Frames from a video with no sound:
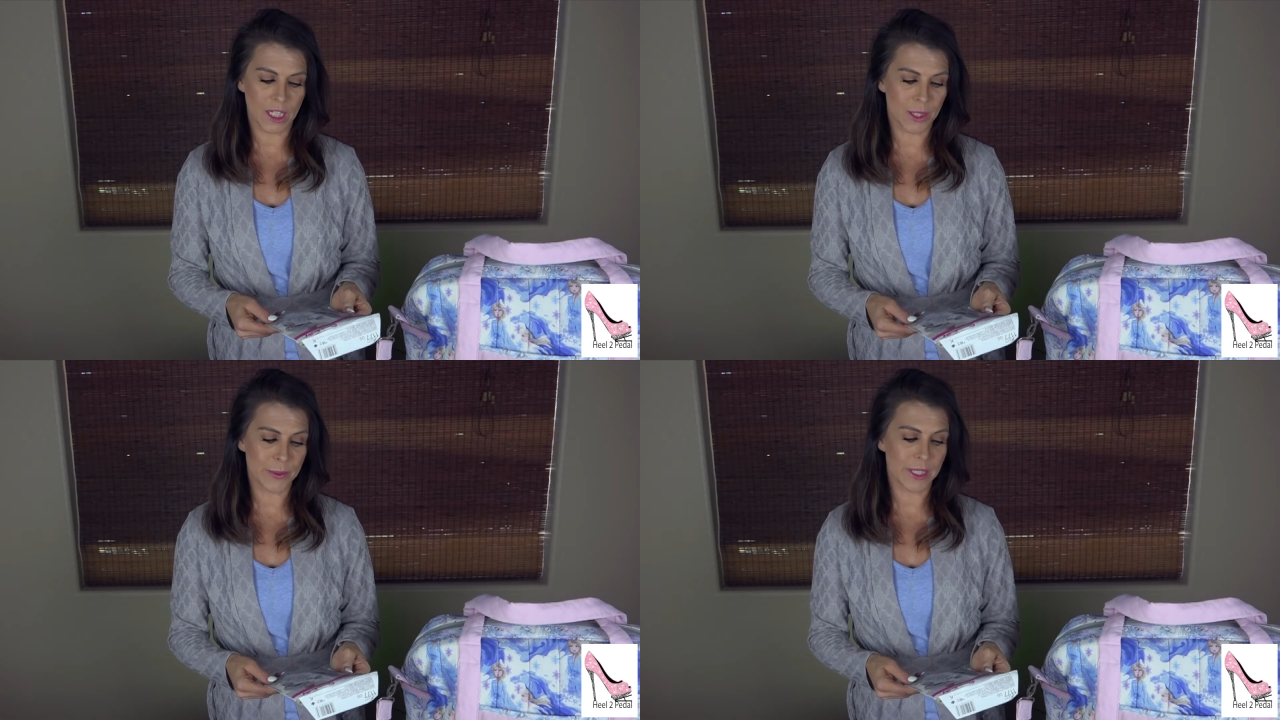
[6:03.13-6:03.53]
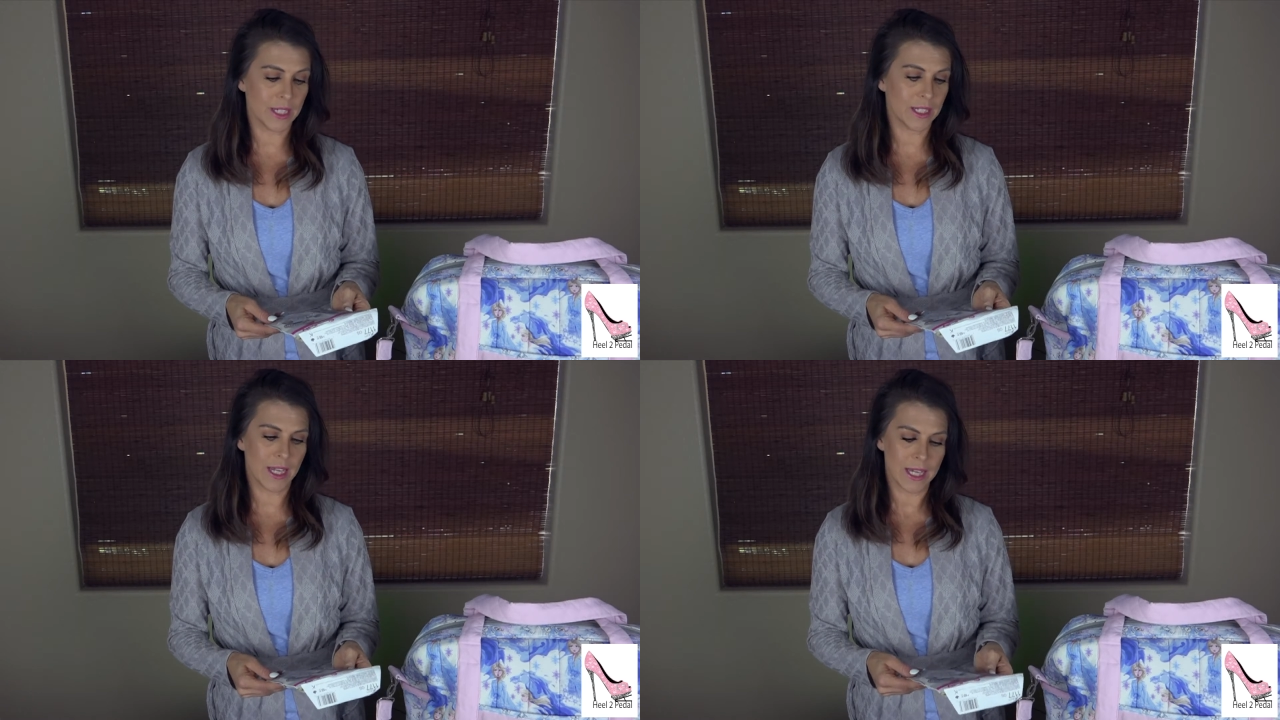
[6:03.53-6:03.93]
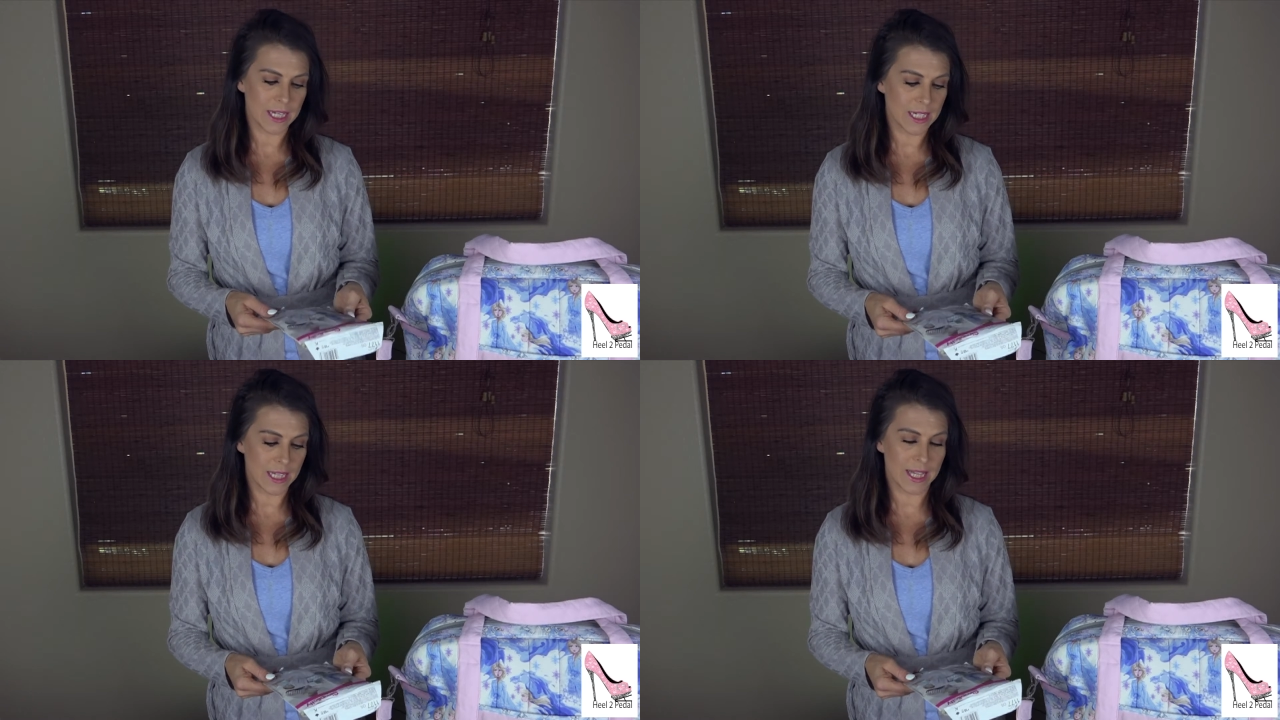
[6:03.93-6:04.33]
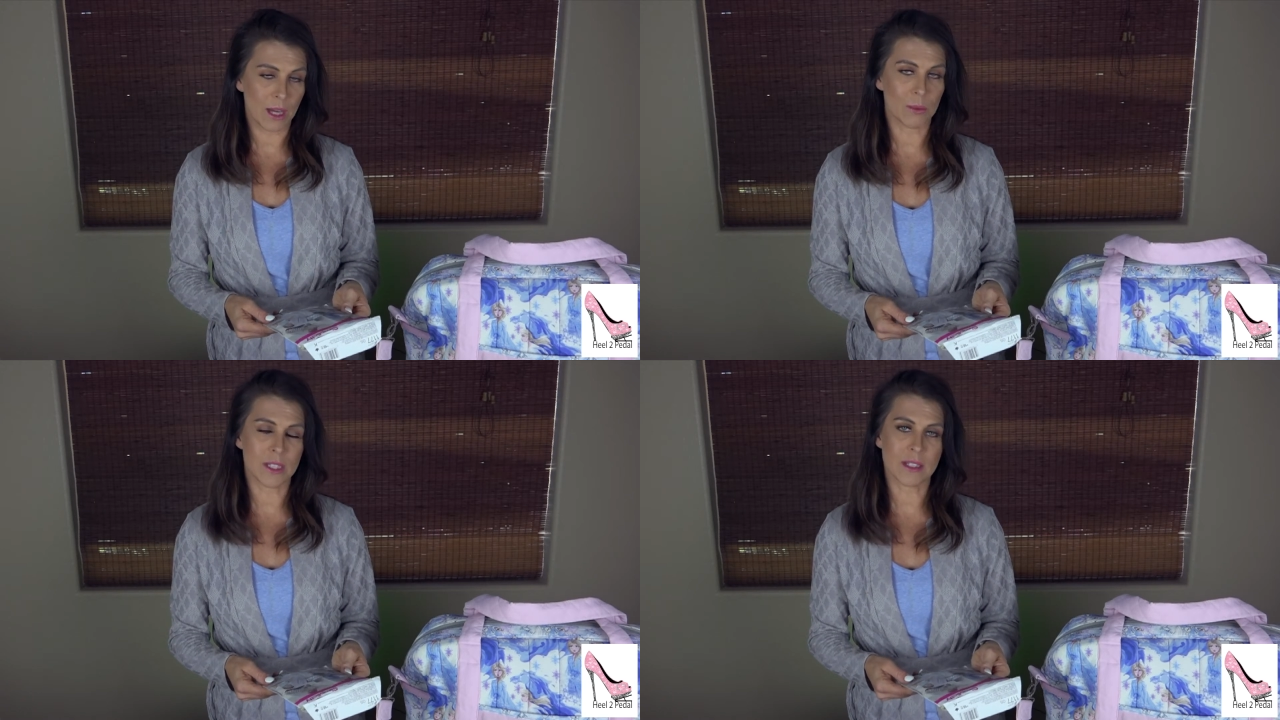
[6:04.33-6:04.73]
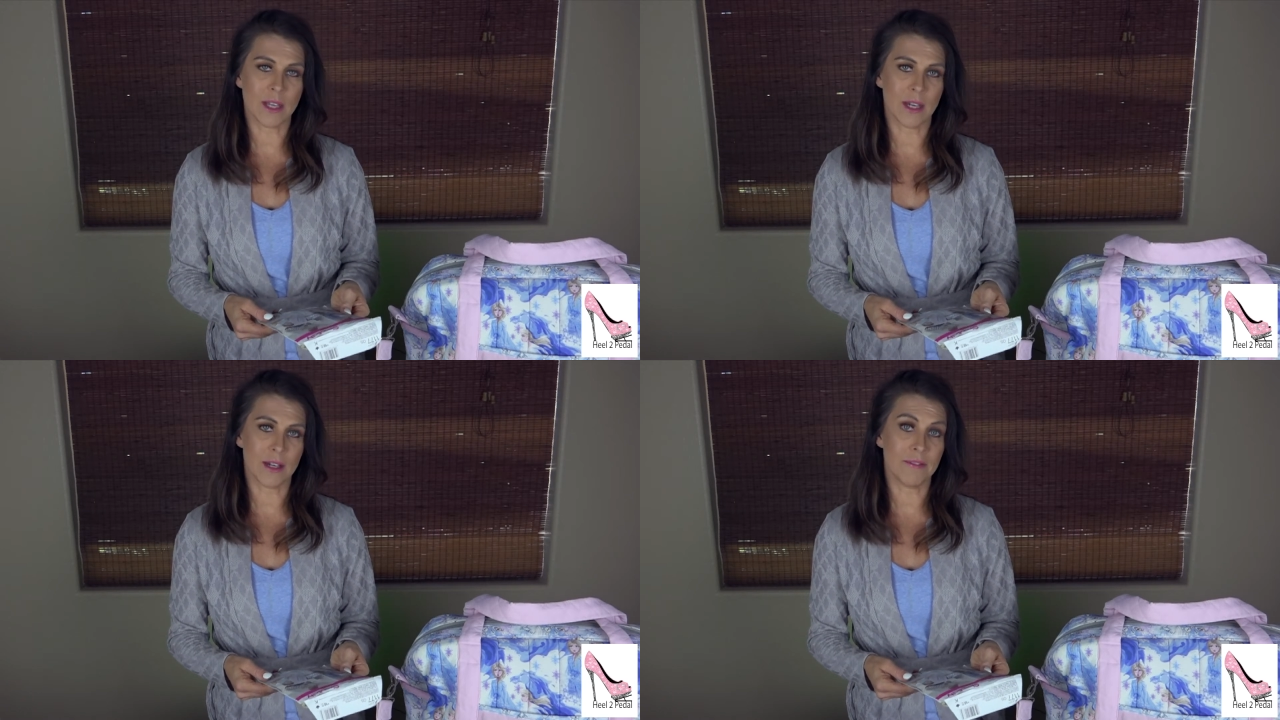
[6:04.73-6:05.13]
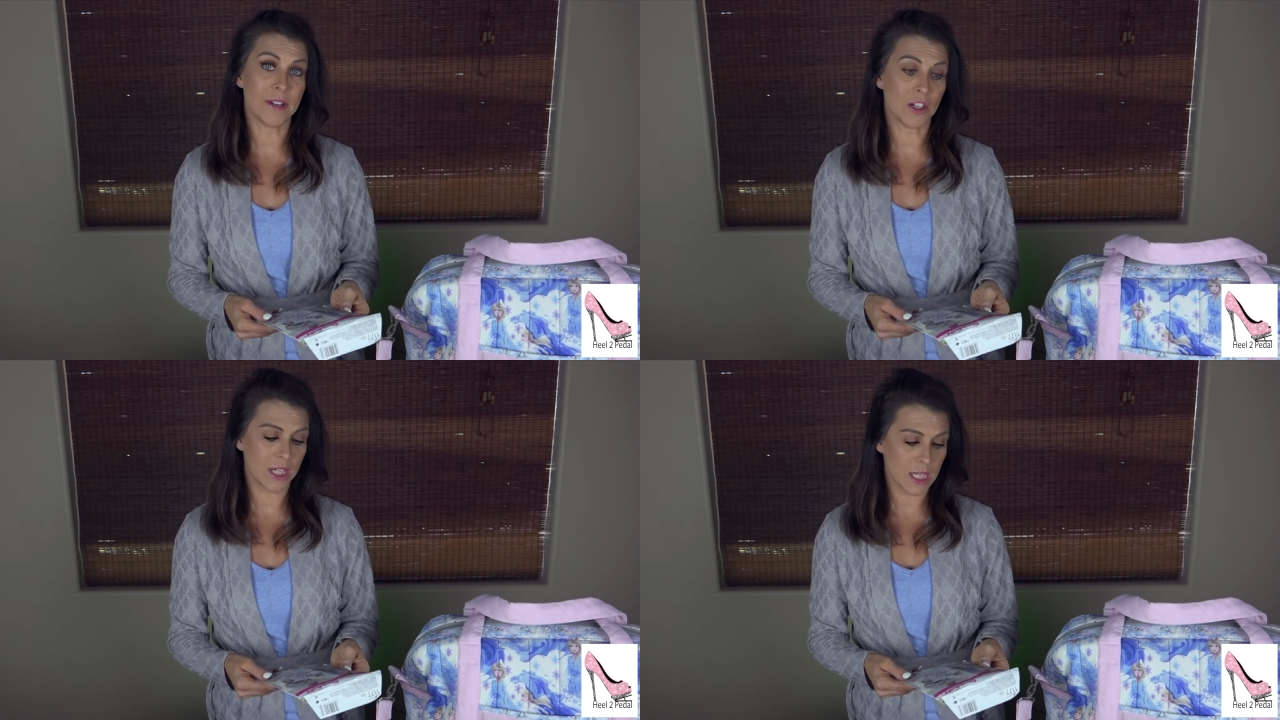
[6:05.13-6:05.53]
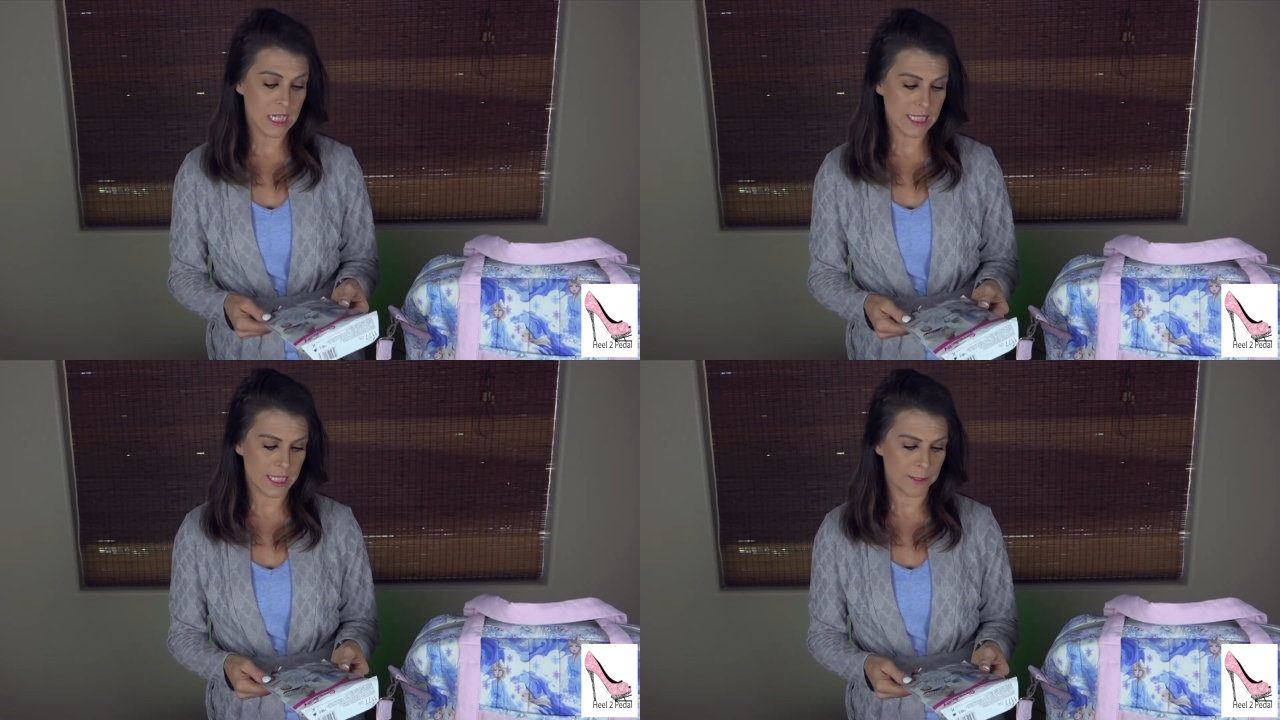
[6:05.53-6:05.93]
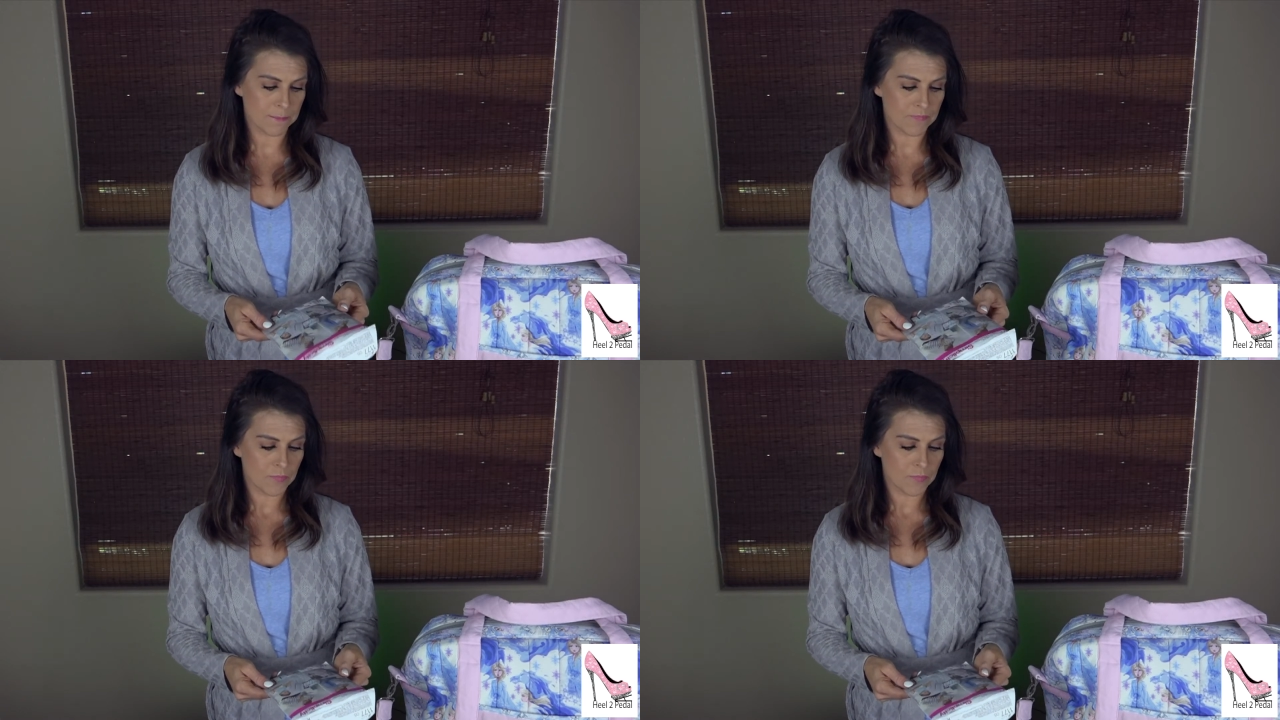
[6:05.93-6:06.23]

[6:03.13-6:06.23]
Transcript: close it, and that was very easy.